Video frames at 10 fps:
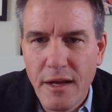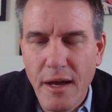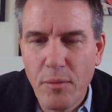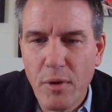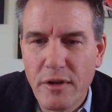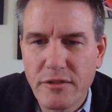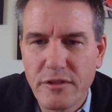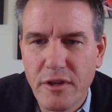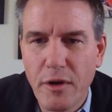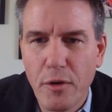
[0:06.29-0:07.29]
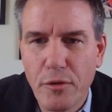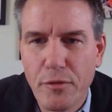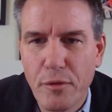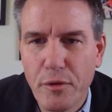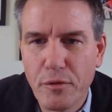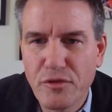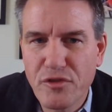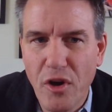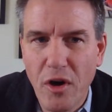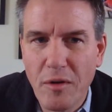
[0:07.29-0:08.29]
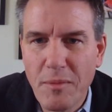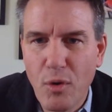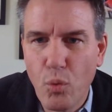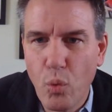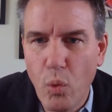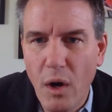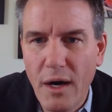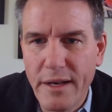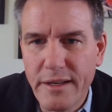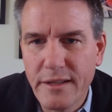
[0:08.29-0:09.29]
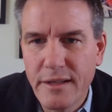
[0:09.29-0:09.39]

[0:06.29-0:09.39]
I want us to go through Psalm 1.